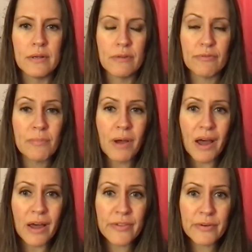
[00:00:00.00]
from
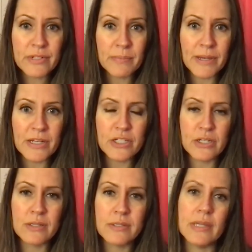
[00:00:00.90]
other
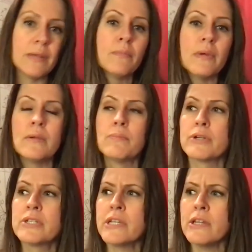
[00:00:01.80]
dimensions, and in
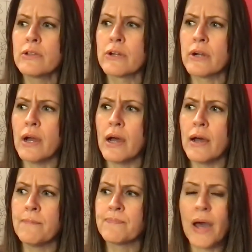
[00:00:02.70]
particular,
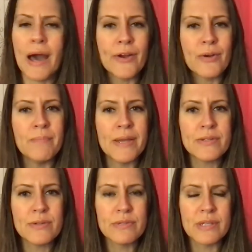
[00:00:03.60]
higher
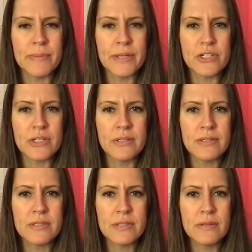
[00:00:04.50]
mental
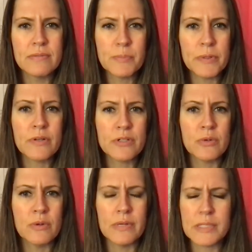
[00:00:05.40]
dimensions,
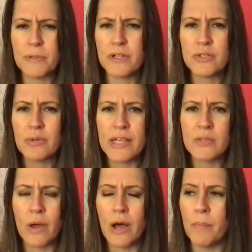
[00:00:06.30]
spiritual as
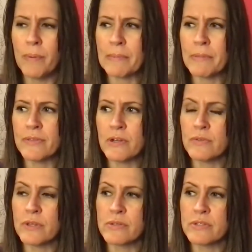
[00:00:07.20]
well. But I mean,
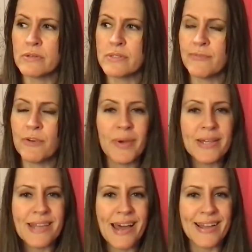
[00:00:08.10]
there's different ways
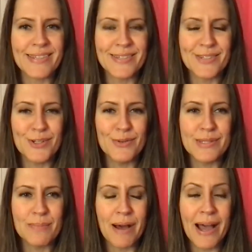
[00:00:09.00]
to access and use
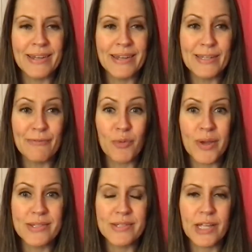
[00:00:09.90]
the mind, and different
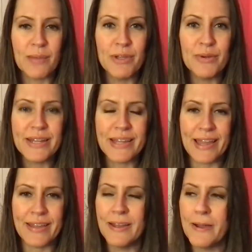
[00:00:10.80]
ways to
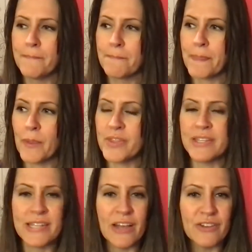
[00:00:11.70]
communicate with
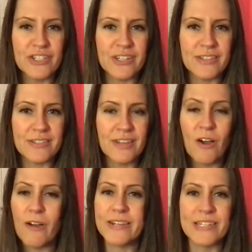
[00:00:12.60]
intelligence.
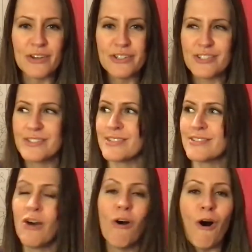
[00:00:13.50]
Intelligence is
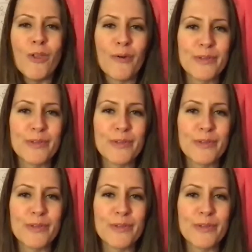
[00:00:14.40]
all over